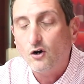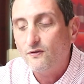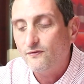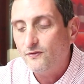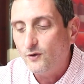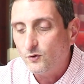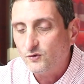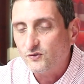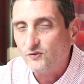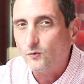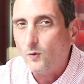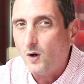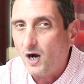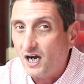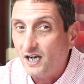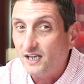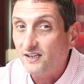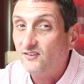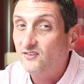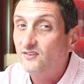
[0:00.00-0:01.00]
of those
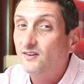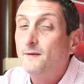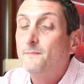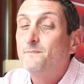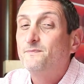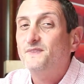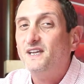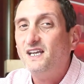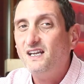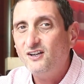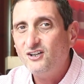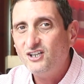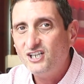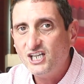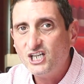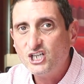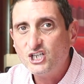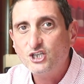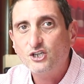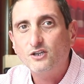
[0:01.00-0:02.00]
wines. In
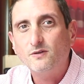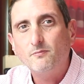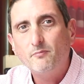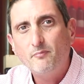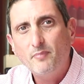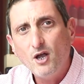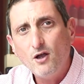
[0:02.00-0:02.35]
addition,